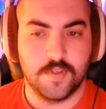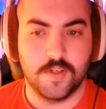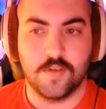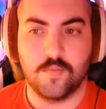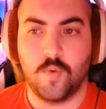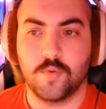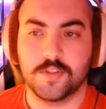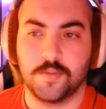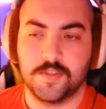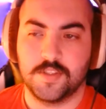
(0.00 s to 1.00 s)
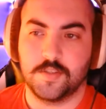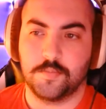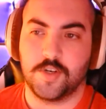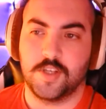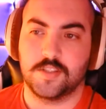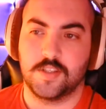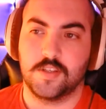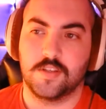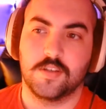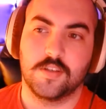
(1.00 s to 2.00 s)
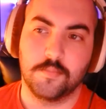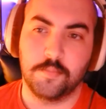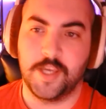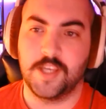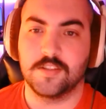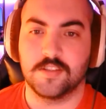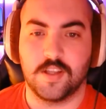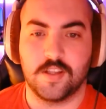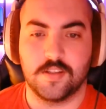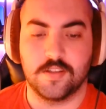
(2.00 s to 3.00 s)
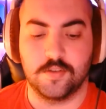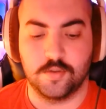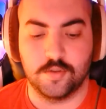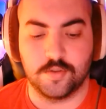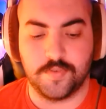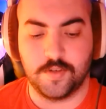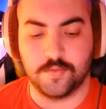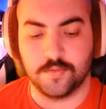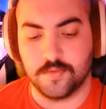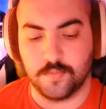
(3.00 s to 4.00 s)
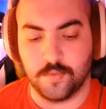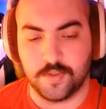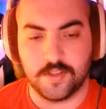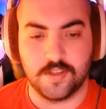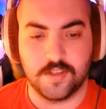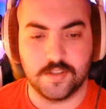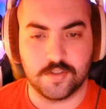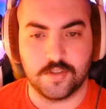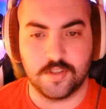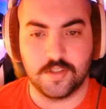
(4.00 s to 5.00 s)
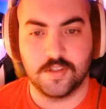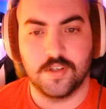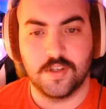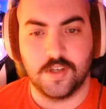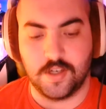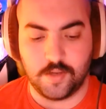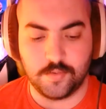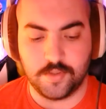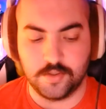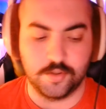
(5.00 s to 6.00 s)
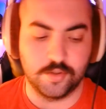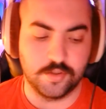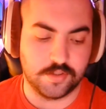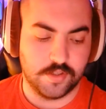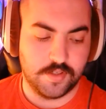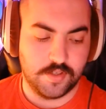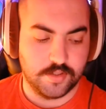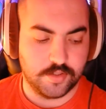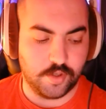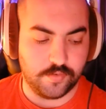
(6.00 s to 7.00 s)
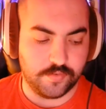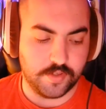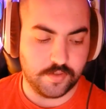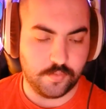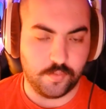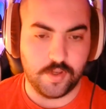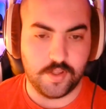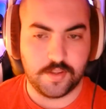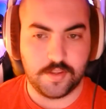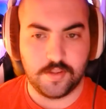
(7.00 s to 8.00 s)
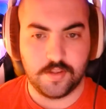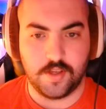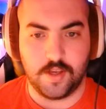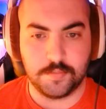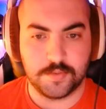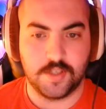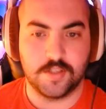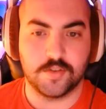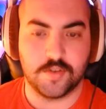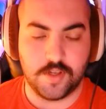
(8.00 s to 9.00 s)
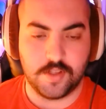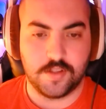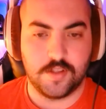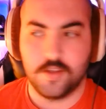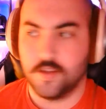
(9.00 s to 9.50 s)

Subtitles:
Yeah, what were some of the surprising pains that you found within the industry, and how did you solve it with Poseidon Strength?